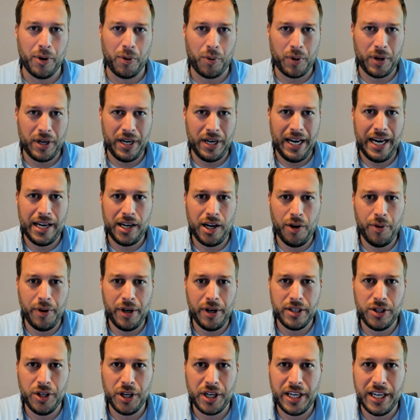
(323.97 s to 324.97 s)
we're not
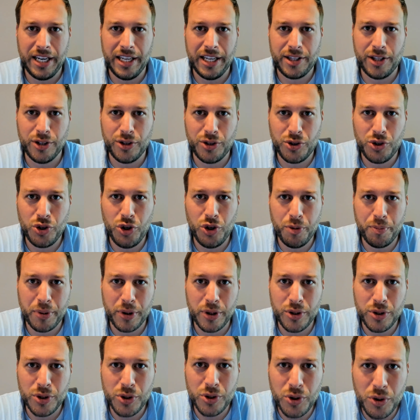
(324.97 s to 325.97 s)
always looking at the super
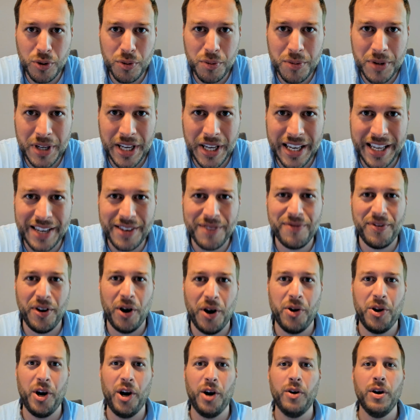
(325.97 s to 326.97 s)
zoomed in
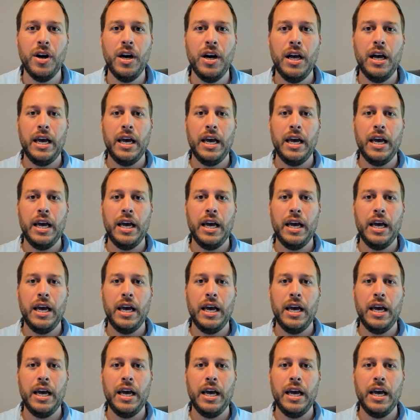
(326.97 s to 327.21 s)
photo.